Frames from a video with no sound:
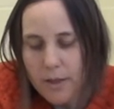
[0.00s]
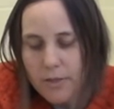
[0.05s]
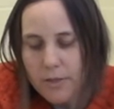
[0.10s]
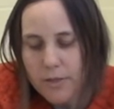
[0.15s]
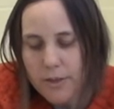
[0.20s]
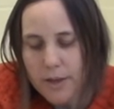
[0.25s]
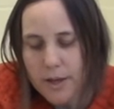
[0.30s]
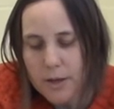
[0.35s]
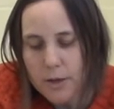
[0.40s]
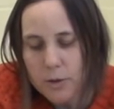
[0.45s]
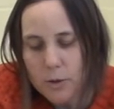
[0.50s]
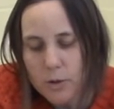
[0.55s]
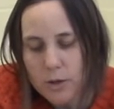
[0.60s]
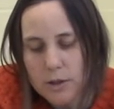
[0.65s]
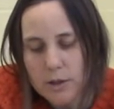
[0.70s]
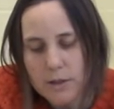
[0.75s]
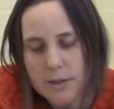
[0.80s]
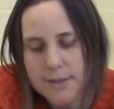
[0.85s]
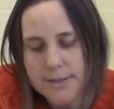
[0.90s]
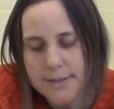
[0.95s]
Theodore
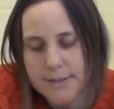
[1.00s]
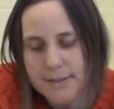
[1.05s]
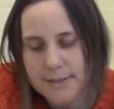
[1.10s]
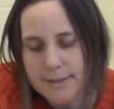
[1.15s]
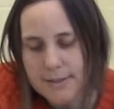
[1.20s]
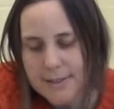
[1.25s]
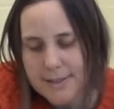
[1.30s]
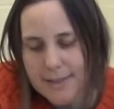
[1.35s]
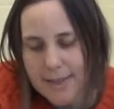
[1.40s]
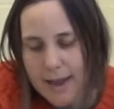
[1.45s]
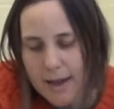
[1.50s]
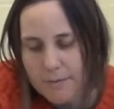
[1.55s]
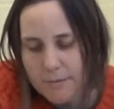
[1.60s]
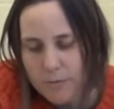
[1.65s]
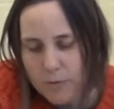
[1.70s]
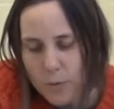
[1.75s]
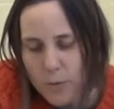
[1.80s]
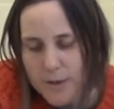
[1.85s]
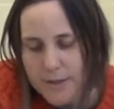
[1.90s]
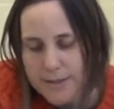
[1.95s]
listened to that
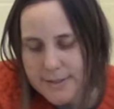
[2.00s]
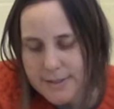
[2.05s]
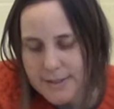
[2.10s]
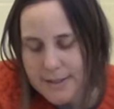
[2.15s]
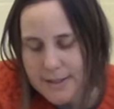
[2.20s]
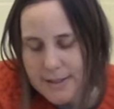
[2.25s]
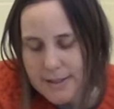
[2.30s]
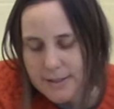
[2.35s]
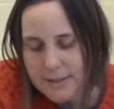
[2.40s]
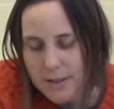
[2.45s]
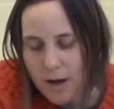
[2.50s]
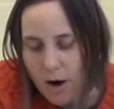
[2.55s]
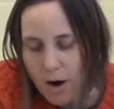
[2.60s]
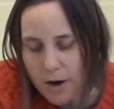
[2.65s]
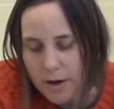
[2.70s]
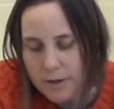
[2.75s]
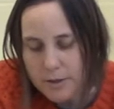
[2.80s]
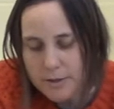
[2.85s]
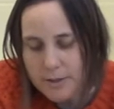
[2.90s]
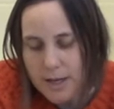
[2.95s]
voice in his
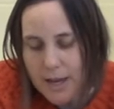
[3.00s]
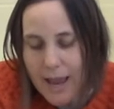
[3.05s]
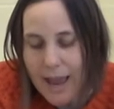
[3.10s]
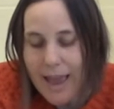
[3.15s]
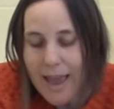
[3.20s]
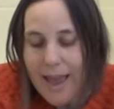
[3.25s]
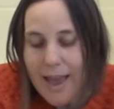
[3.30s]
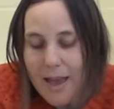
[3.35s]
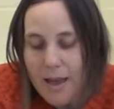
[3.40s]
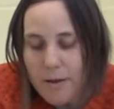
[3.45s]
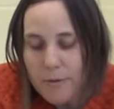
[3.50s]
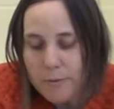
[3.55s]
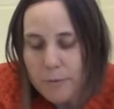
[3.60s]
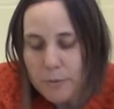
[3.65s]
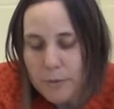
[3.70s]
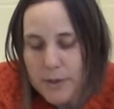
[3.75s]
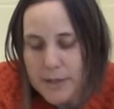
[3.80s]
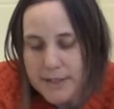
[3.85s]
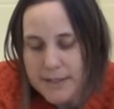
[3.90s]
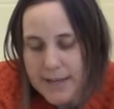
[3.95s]
heart
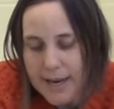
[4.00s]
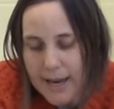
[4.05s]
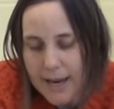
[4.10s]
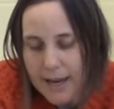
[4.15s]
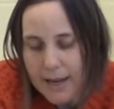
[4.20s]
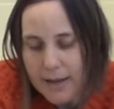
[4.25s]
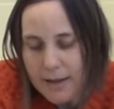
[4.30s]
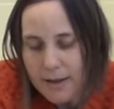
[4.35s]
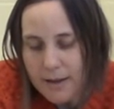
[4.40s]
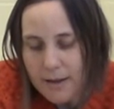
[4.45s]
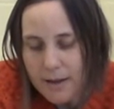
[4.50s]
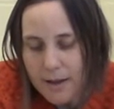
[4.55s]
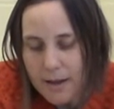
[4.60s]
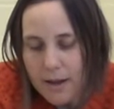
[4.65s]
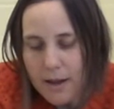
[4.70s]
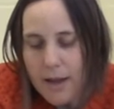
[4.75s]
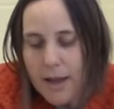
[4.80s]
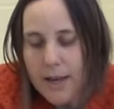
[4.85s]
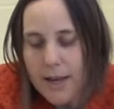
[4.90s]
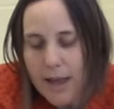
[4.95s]
every day,
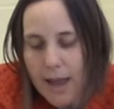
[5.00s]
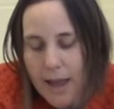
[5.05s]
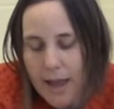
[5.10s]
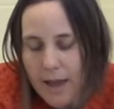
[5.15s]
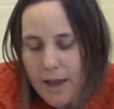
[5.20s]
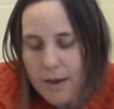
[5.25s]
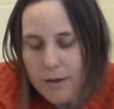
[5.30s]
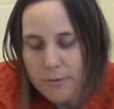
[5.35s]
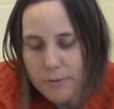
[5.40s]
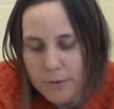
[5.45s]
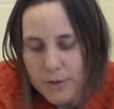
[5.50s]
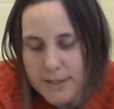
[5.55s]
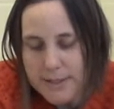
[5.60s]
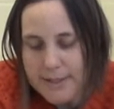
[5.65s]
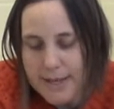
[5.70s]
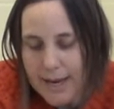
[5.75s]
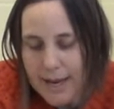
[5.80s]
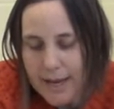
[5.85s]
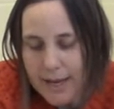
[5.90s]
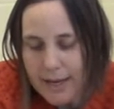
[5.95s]
and every
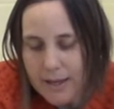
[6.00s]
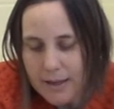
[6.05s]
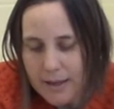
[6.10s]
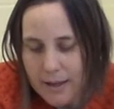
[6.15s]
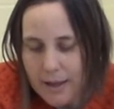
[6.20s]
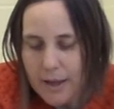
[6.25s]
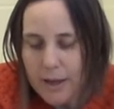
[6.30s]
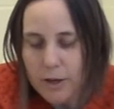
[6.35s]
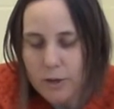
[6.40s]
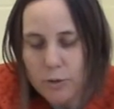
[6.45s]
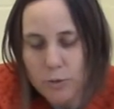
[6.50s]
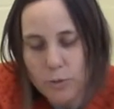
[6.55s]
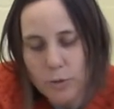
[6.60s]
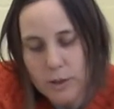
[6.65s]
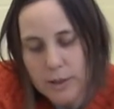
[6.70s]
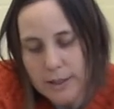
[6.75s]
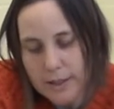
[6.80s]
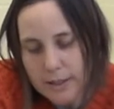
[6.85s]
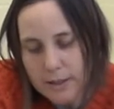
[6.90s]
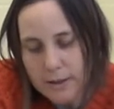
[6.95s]
day it grew a
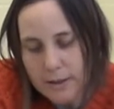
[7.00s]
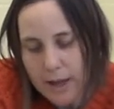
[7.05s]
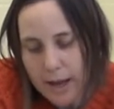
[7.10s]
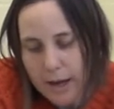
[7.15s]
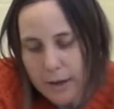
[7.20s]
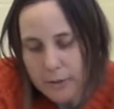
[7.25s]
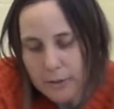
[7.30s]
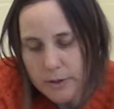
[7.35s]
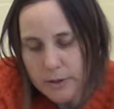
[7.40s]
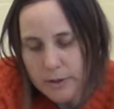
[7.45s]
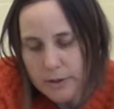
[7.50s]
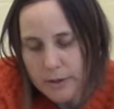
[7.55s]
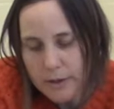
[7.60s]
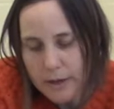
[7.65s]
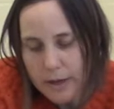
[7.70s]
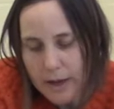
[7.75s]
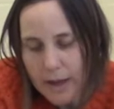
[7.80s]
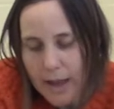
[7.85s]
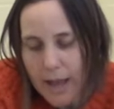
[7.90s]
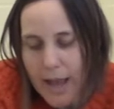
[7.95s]
little louder,
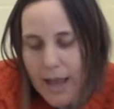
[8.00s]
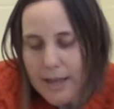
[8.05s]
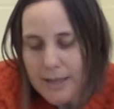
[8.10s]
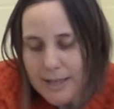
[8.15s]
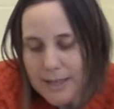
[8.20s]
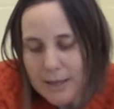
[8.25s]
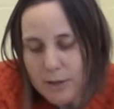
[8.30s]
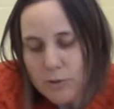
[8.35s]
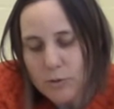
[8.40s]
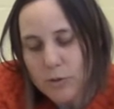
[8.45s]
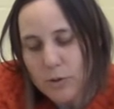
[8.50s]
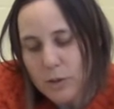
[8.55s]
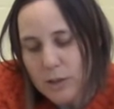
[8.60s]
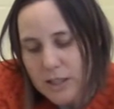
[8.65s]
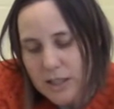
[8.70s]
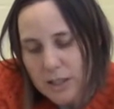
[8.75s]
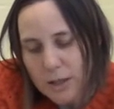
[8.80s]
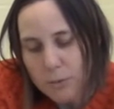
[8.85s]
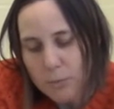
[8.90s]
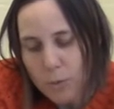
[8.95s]
and he grew a
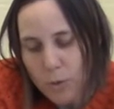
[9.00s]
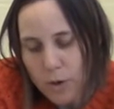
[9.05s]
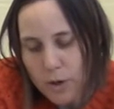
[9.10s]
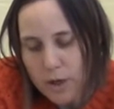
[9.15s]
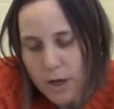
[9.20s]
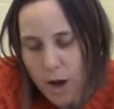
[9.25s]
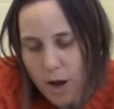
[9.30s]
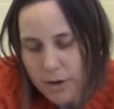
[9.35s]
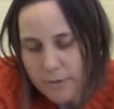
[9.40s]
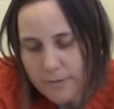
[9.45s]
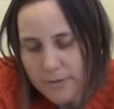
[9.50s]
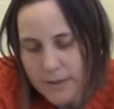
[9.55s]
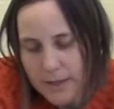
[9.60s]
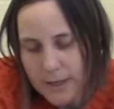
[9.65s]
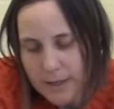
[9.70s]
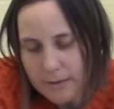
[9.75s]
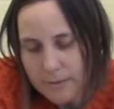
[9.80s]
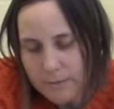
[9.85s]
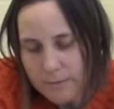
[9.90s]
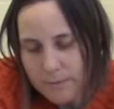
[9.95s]
little more
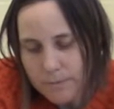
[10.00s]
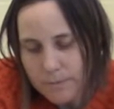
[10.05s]
confident.